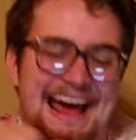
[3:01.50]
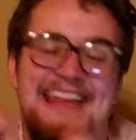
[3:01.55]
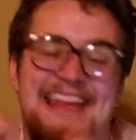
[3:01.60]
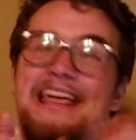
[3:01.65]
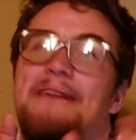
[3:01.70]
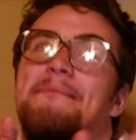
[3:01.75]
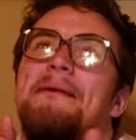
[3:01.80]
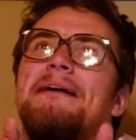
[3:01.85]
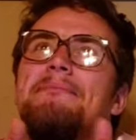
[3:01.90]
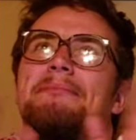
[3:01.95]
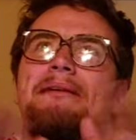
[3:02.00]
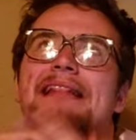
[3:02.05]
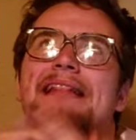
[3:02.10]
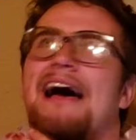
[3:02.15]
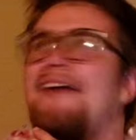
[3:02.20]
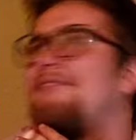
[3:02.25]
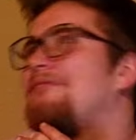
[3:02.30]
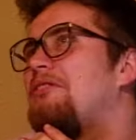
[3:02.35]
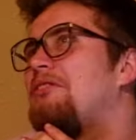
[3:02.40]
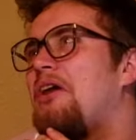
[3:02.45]
And they make me
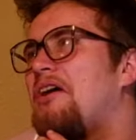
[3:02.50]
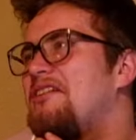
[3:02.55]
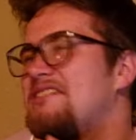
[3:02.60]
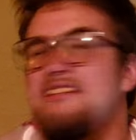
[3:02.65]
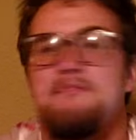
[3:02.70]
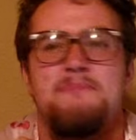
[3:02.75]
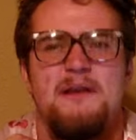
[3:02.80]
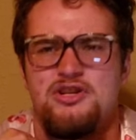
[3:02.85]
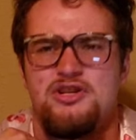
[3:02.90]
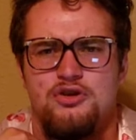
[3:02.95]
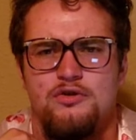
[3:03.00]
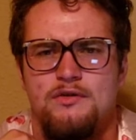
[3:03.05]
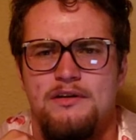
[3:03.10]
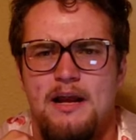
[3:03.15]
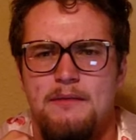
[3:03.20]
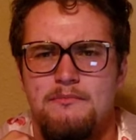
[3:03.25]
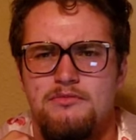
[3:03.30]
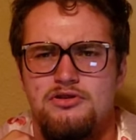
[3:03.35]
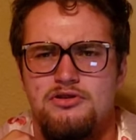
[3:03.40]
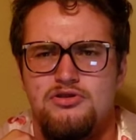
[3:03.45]
laugh a lot, especially
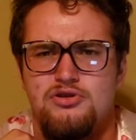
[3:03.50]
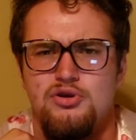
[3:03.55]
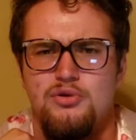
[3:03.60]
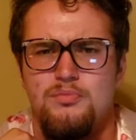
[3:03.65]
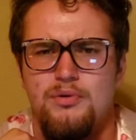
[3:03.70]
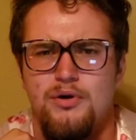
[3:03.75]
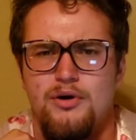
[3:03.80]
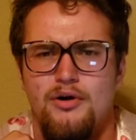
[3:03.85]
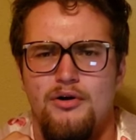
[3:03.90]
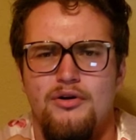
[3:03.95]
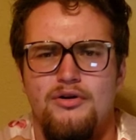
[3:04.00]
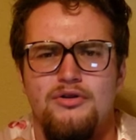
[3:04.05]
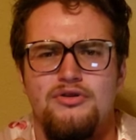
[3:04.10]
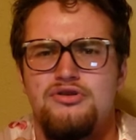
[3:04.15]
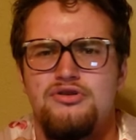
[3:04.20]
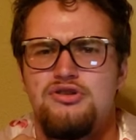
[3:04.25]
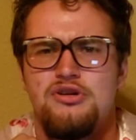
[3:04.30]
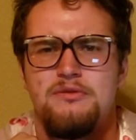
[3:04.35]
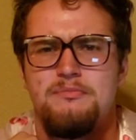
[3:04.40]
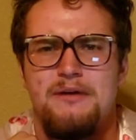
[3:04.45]
when I'm super,
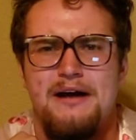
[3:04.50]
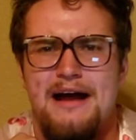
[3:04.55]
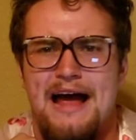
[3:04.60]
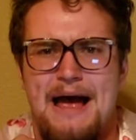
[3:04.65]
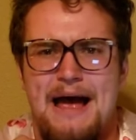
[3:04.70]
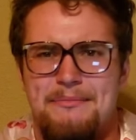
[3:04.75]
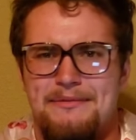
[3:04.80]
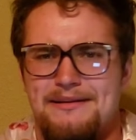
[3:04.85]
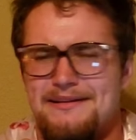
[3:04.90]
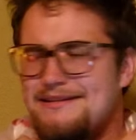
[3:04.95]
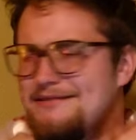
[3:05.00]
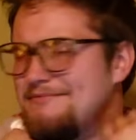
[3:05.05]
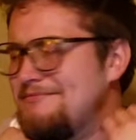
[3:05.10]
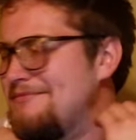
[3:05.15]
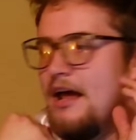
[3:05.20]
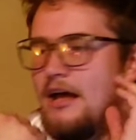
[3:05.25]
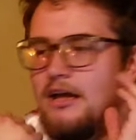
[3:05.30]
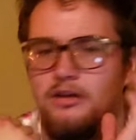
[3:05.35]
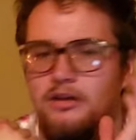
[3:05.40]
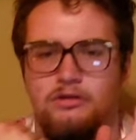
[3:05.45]
super
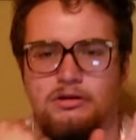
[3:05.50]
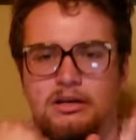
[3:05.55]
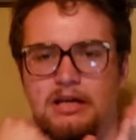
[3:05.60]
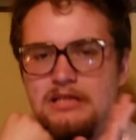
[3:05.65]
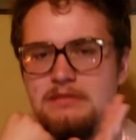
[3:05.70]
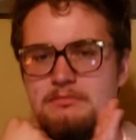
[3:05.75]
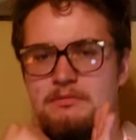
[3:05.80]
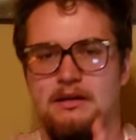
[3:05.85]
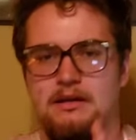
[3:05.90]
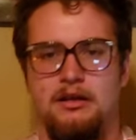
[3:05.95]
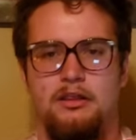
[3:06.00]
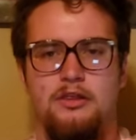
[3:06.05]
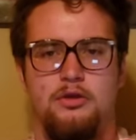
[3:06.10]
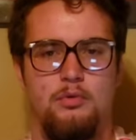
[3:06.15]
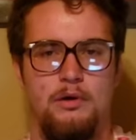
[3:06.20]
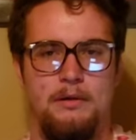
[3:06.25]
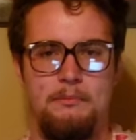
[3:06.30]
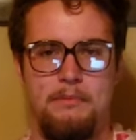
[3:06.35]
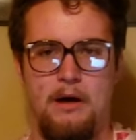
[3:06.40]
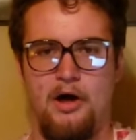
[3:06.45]
hammered. You get me
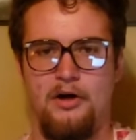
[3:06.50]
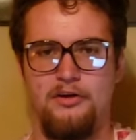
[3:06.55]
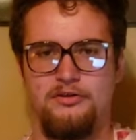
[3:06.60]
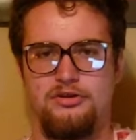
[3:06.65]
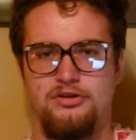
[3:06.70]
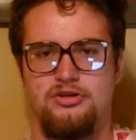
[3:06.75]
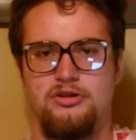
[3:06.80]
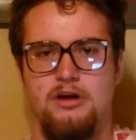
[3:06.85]
three bottles of